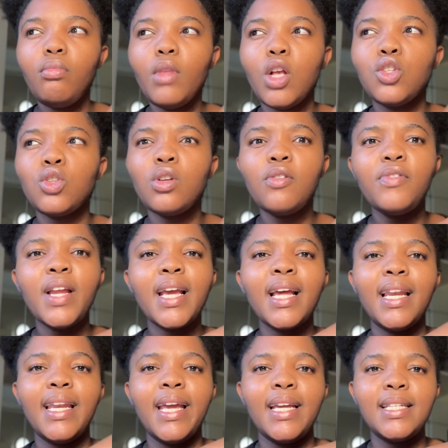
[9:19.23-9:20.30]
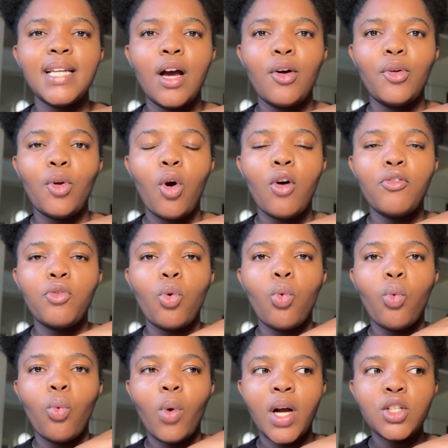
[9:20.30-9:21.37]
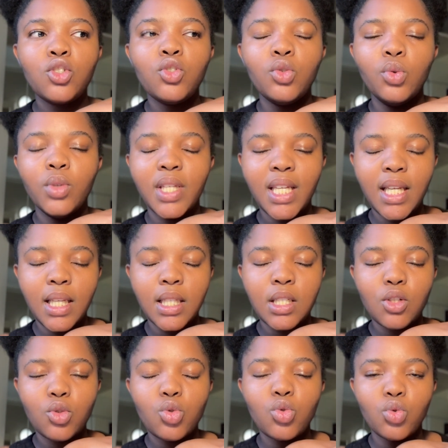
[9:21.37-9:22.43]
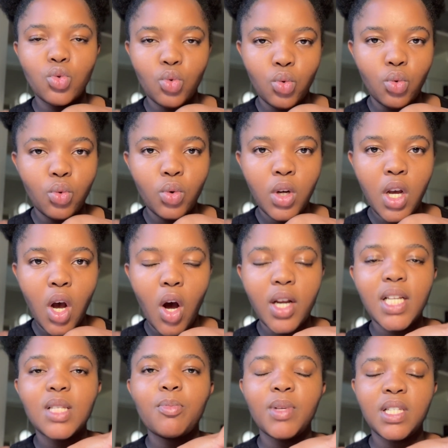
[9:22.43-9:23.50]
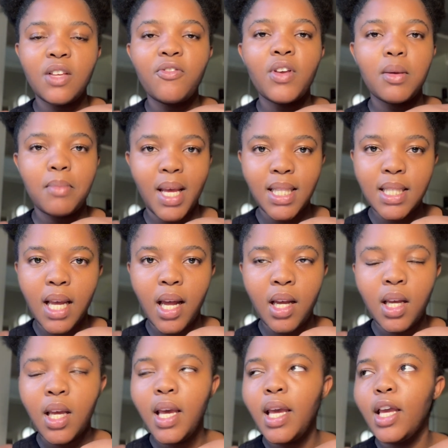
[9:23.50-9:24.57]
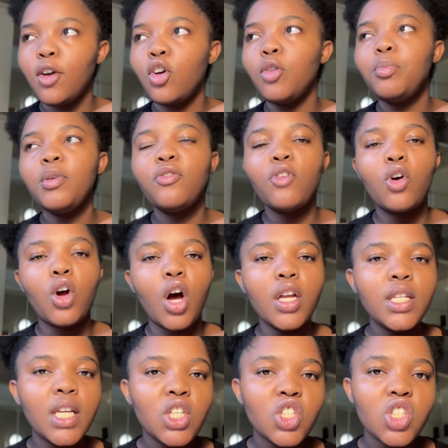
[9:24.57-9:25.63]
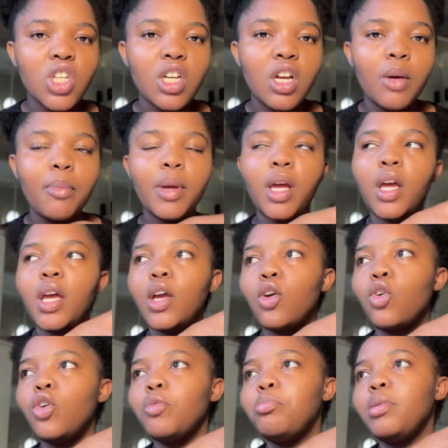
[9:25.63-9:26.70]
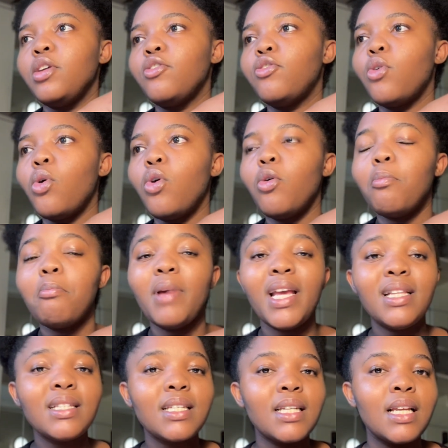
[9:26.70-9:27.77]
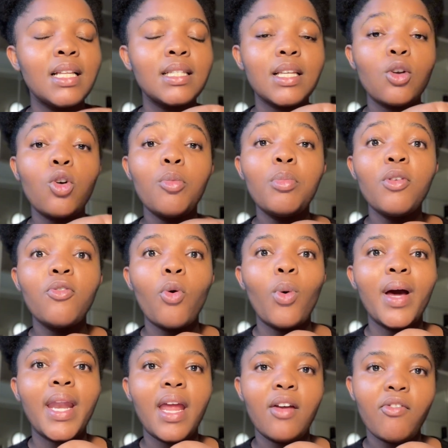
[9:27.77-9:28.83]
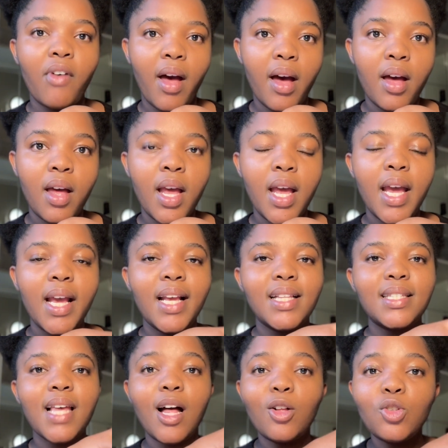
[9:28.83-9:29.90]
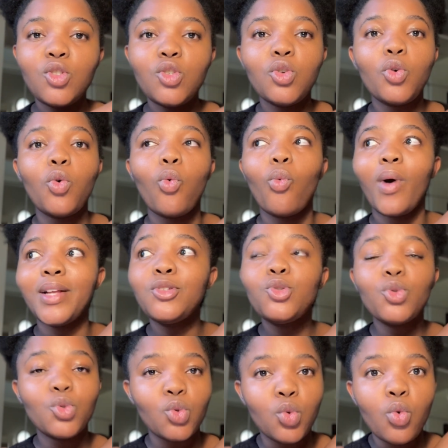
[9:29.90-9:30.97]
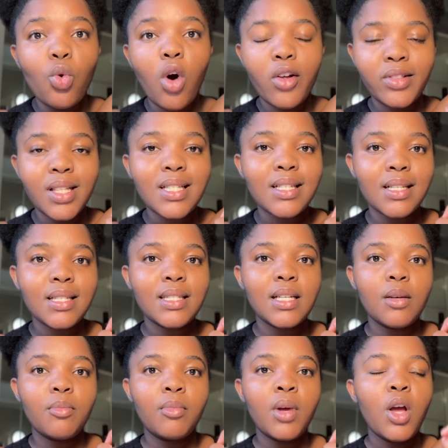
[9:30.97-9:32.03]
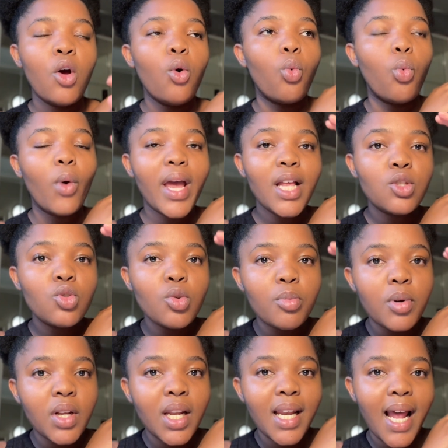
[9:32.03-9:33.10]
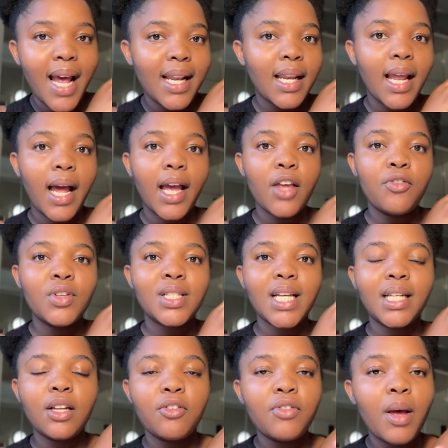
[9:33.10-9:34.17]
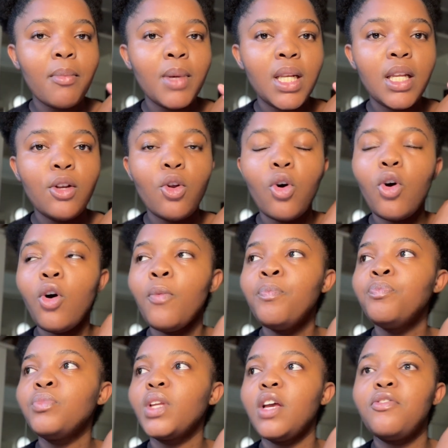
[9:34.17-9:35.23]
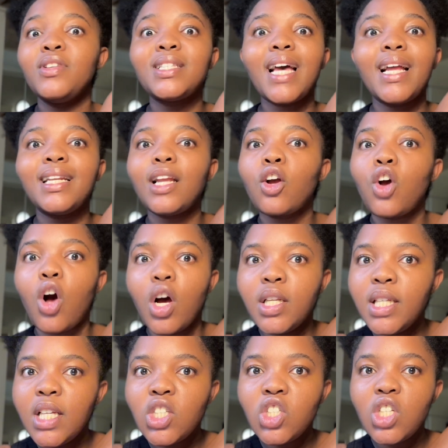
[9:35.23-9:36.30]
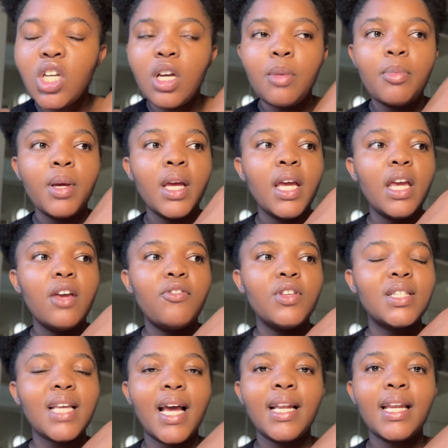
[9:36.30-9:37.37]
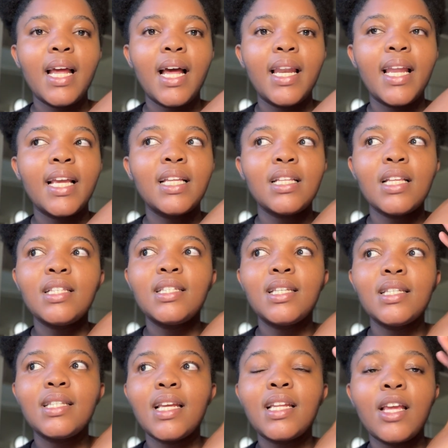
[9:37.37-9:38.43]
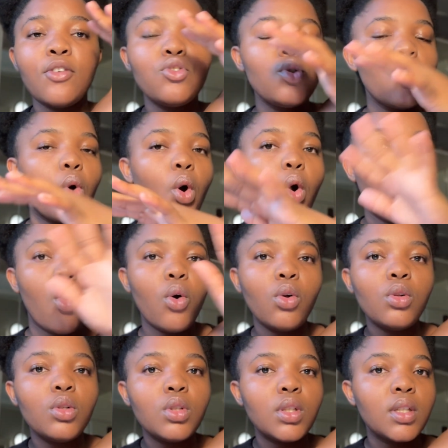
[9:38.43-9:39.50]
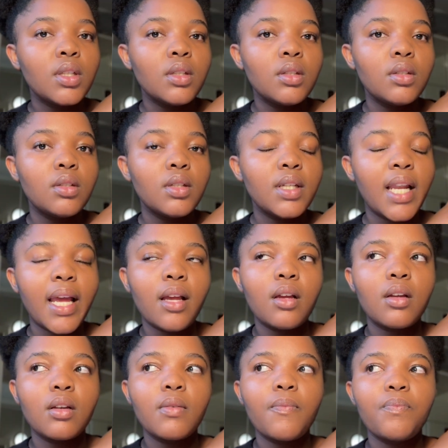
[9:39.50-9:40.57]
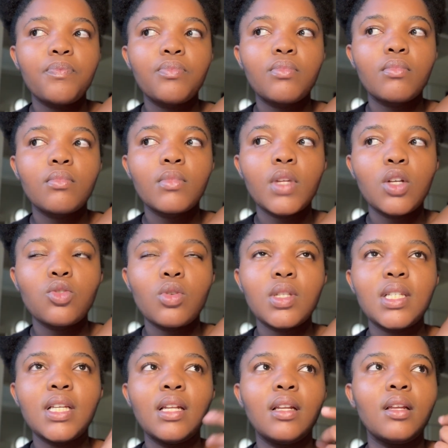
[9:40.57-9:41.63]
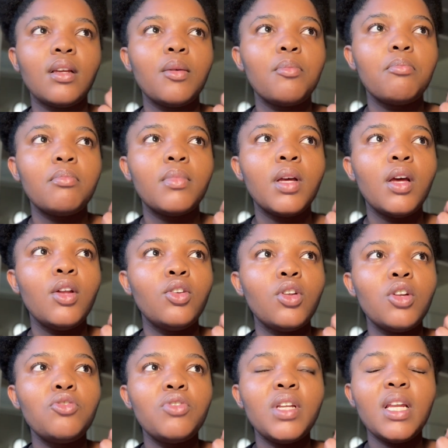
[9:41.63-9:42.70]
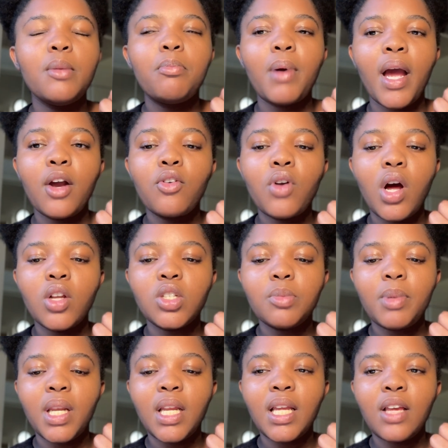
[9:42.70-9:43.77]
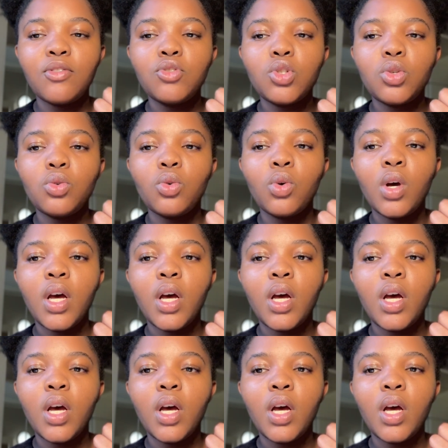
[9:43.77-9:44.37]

sort of like a laydown of what you need to do on a specific matter. It could be for guardianship, it could be for maintenance, it could be for whatever. It tells you what to do on the system, where to put it under, if it's under family law, if it's under guardianship, if it's under, like, it gives you a whole, like, not really background, but it tells you